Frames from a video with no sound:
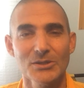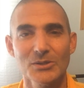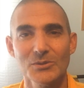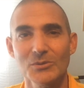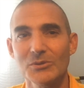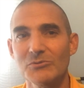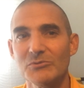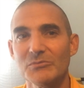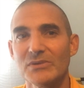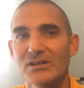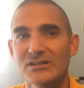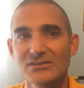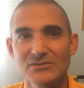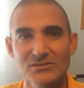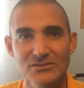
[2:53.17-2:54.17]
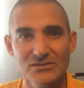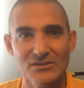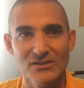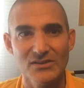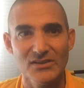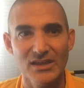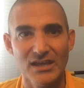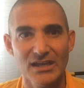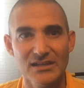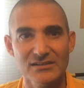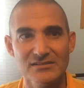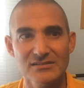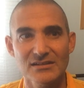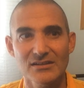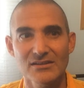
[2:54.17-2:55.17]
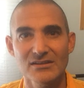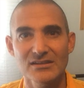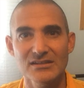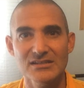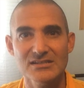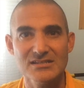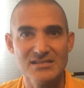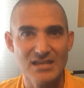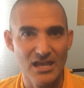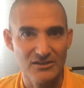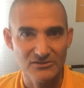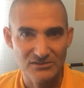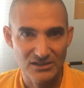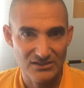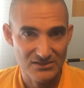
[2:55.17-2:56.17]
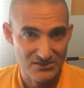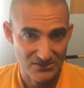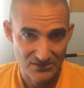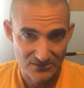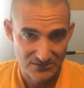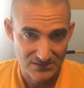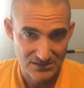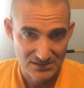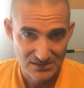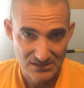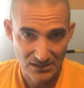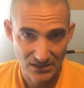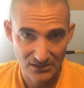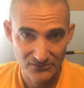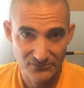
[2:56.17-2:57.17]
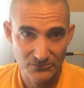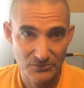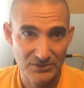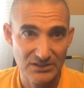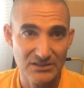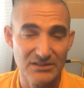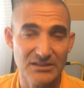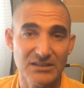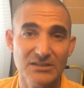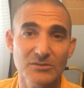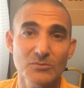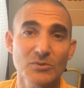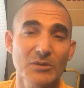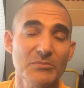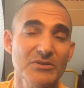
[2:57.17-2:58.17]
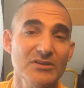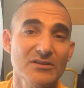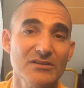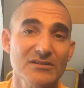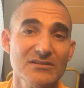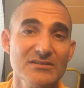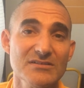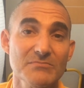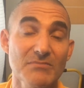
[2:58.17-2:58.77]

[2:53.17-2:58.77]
Quick reminder that the Saturday series of weekly webinars,